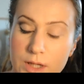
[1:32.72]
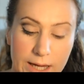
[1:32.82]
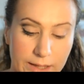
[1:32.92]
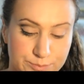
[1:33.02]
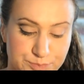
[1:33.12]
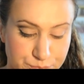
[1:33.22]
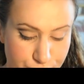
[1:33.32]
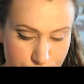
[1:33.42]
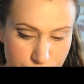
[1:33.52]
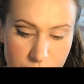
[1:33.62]
Okay,
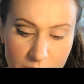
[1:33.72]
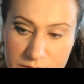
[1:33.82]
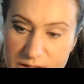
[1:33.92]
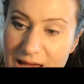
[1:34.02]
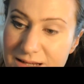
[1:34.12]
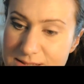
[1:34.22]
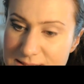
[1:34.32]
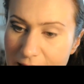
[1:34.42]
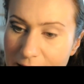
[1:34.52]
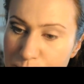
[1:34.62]
the next
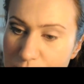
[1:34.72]
step